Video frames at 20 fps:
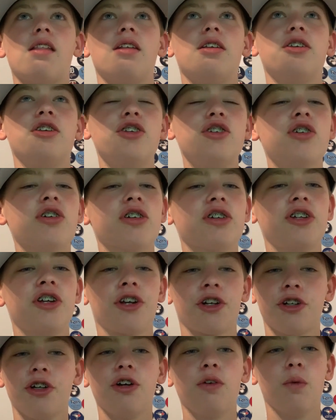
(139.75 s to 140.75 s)
you're,
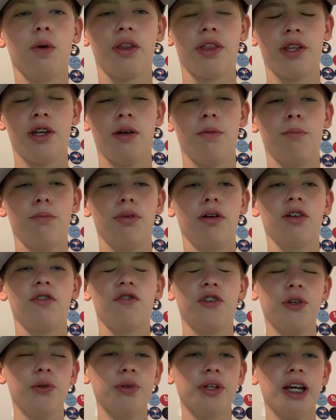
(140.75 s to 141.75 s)
you're good with him. But
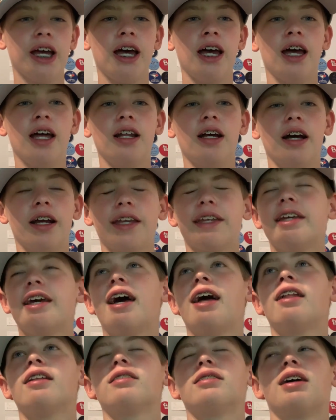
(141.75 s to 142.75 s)
if you get,
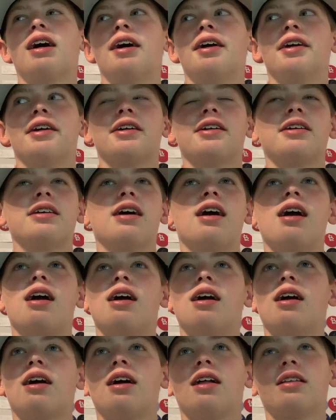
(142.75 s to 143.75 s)
again, like
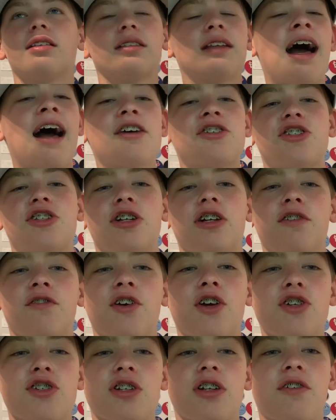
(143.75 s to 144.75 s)
last year
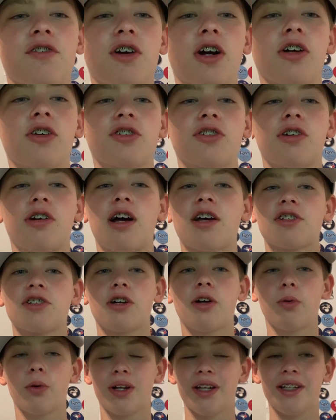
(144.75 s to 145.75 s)
version of Carlos
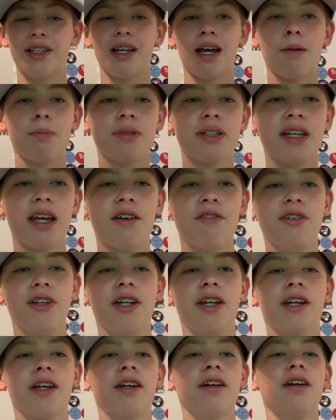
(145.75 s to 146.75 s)
Carrasco, where he kept
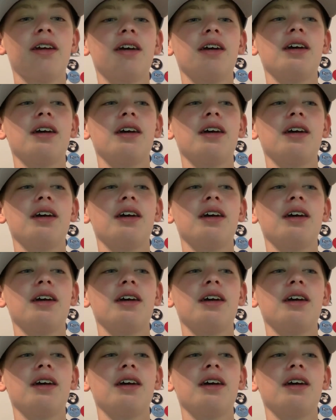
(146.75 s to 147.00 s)
giving